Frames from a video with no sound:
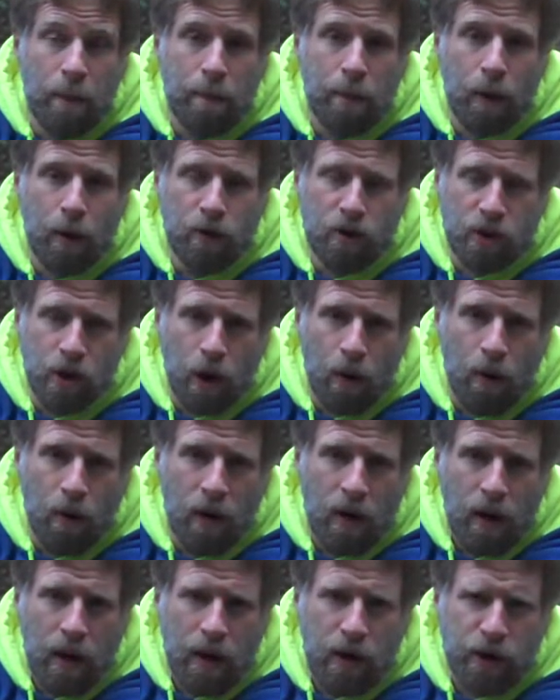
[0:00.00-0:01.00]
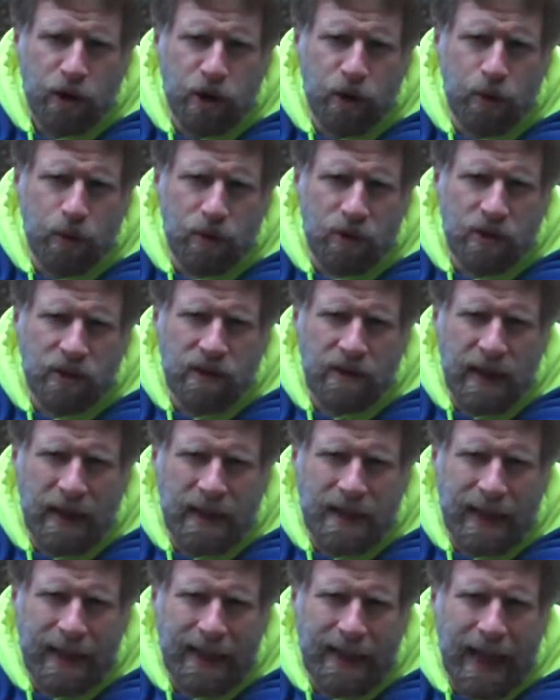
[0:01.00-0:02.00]
moso shoots,
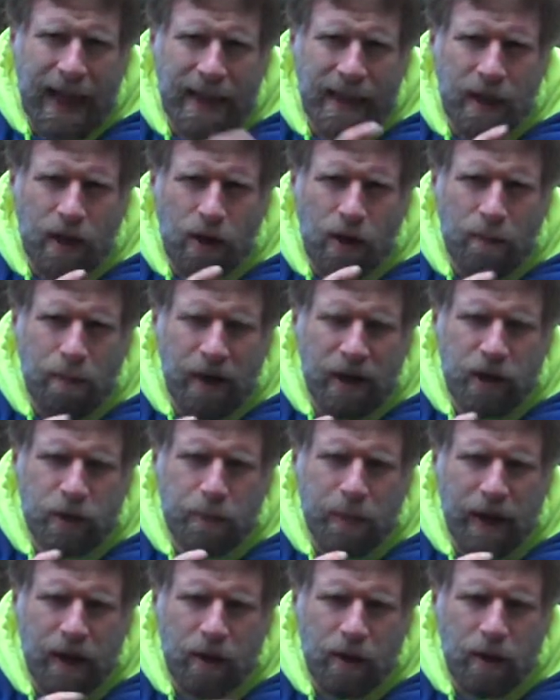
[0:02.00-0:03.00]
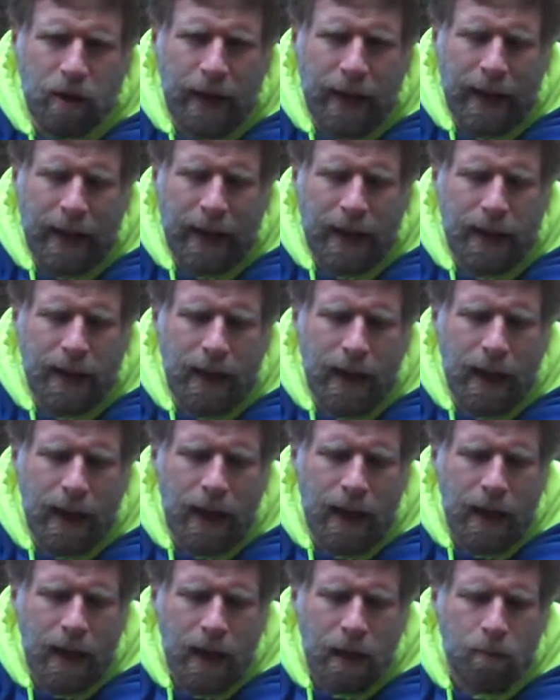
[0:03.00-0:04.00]
things like that, that are much bigger and
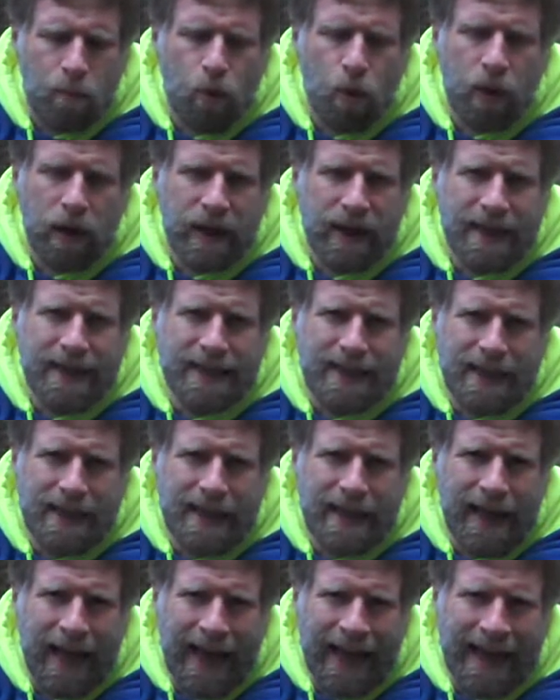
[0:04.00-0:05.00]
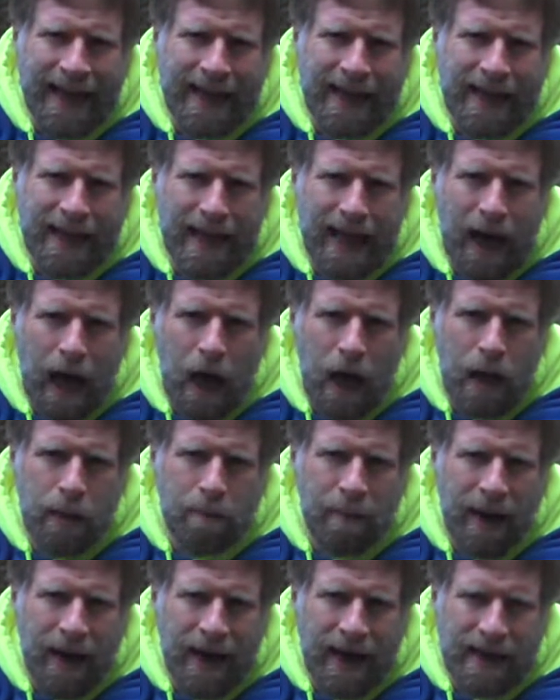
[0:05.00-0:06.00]
more easily canned en
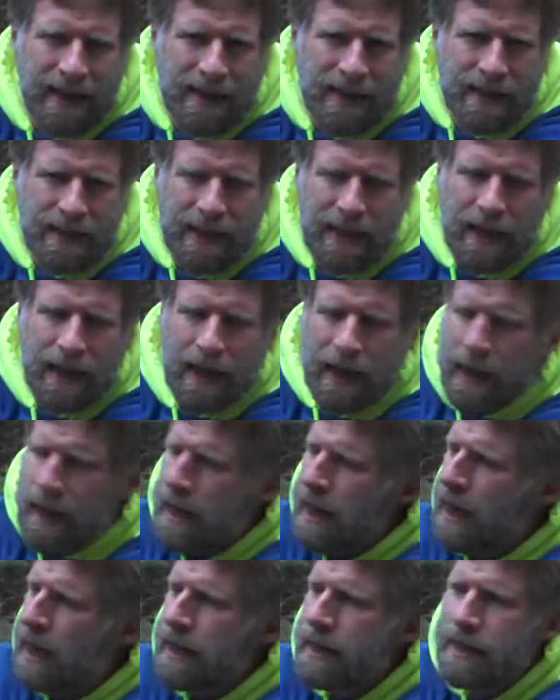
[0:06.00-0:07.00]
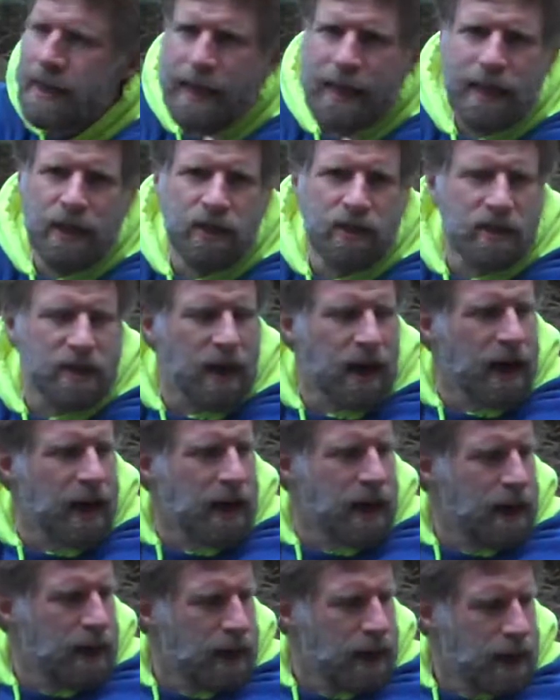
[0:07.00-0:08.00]
masse. These
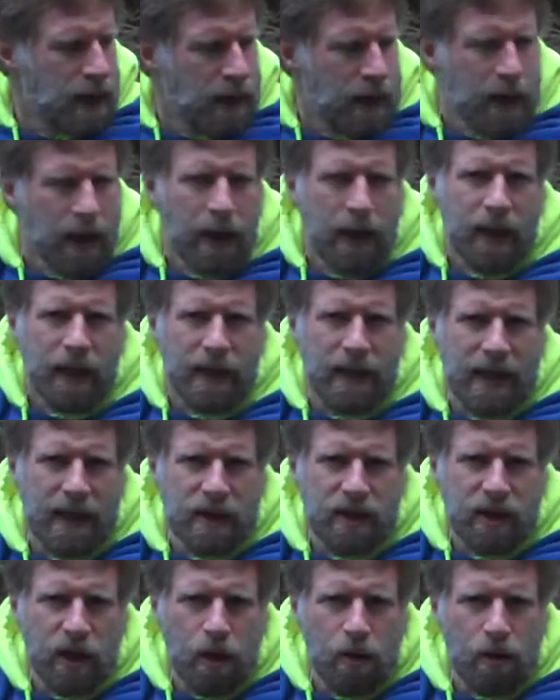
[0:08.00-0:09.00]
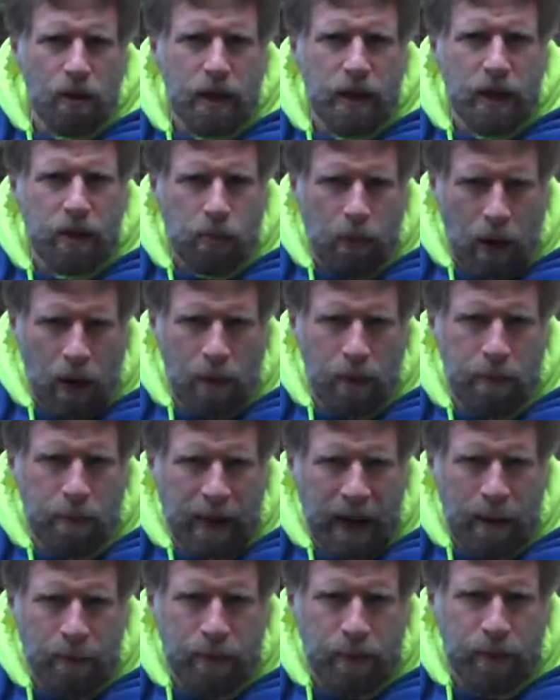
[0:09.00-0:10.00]
locally grown
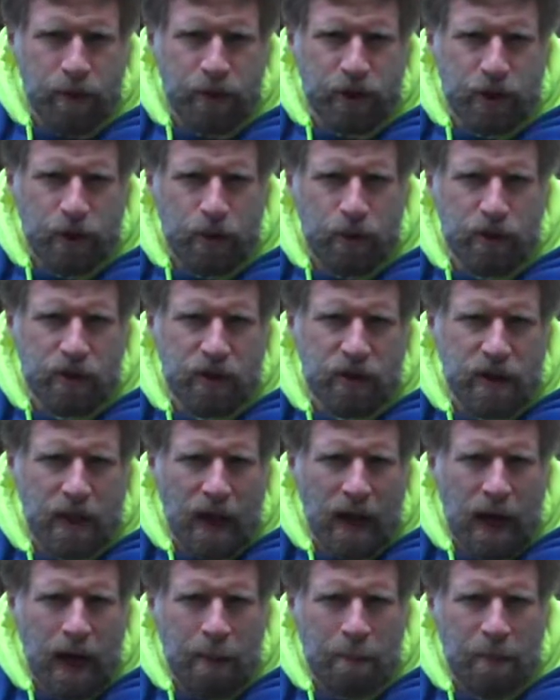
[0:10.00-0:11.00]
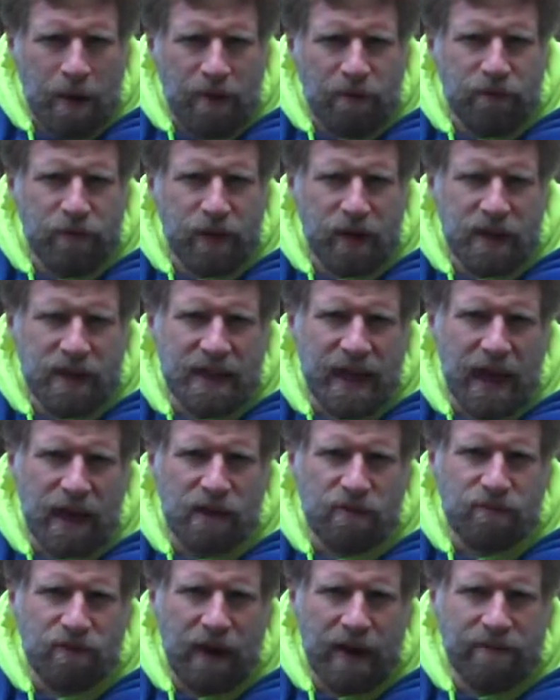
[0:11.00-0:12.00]
bamboo shoots,
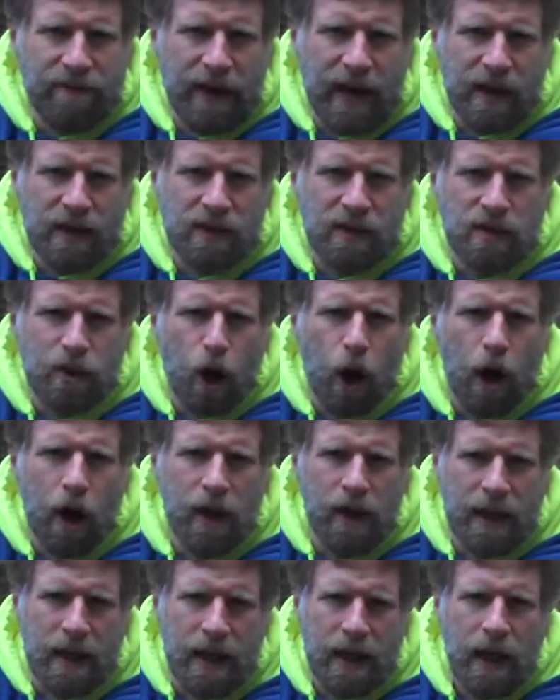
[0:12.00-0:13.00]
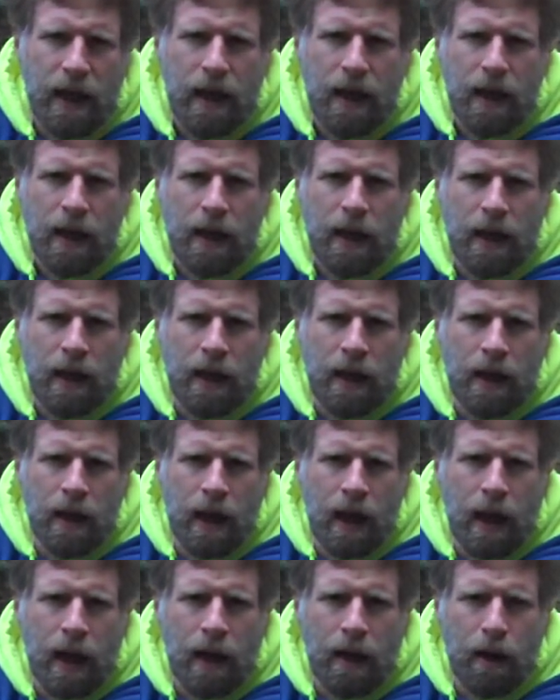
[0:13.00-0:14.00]
Phyllostachys Vivax is hardy in
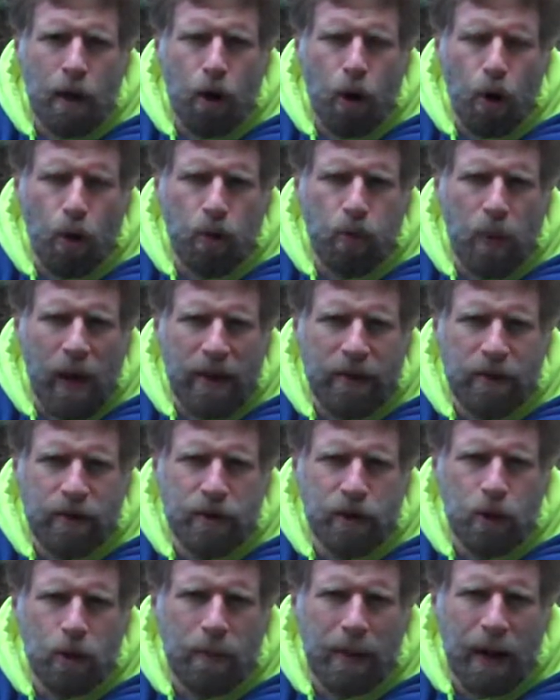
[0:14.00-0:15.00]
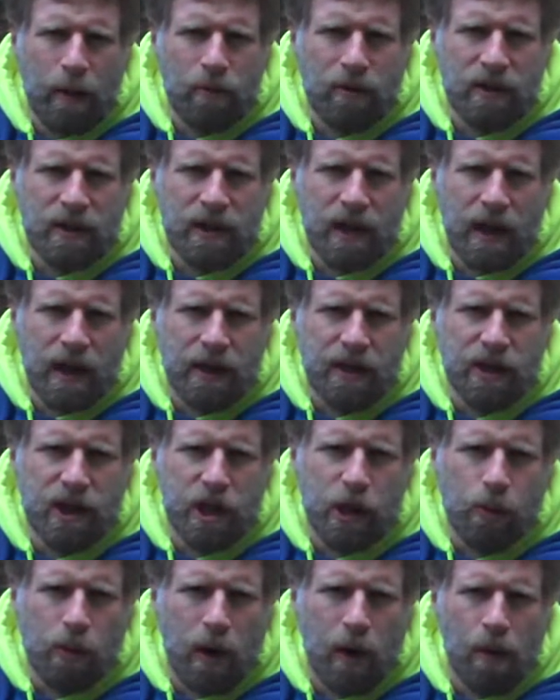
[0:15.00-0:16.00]
cold weather to about
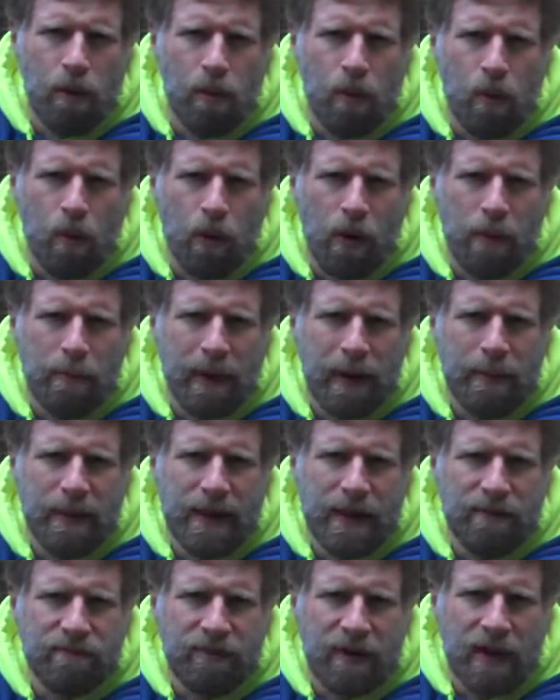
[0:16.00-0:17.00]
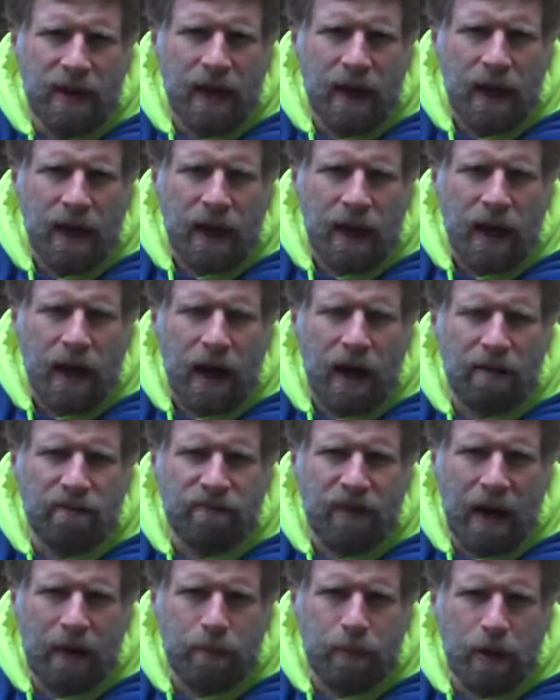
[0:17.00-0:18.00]
0 or maybe even
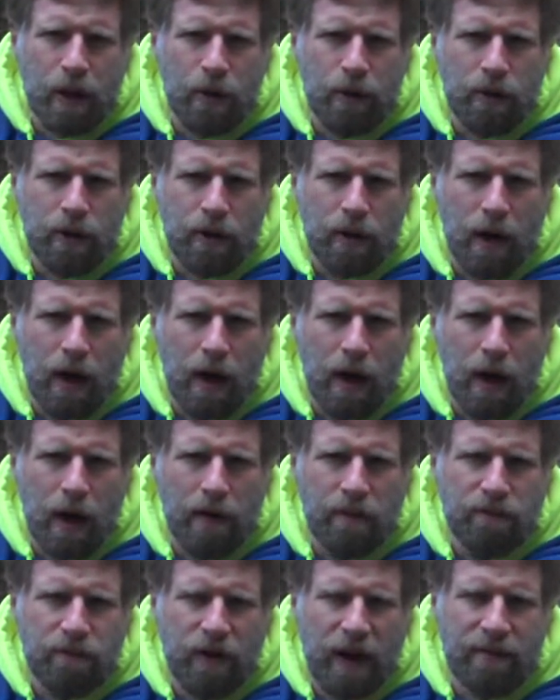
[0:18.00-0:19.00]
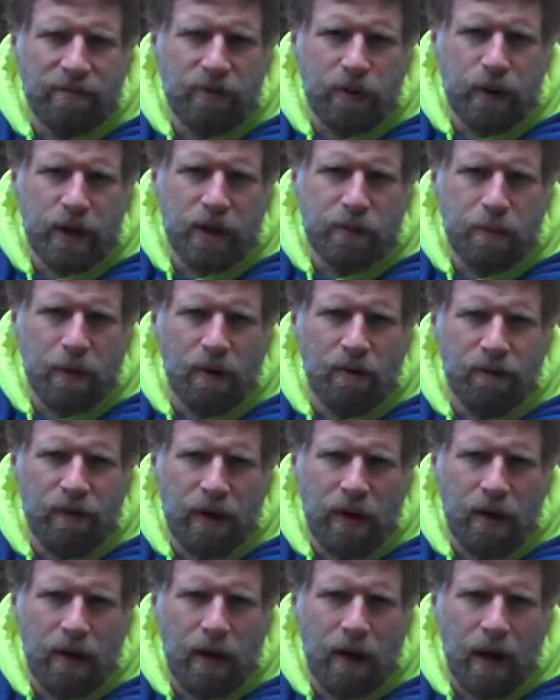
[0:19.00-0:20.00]
5 degrees below
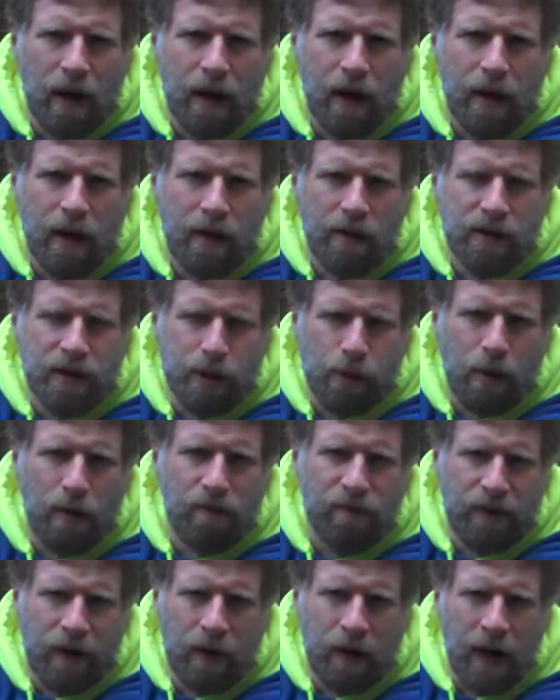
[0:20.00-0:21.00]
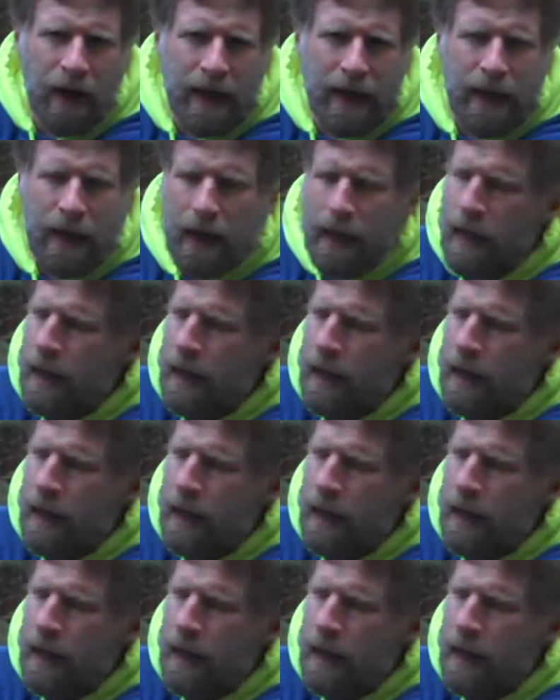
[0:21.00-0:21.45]
zero Fahrenheit.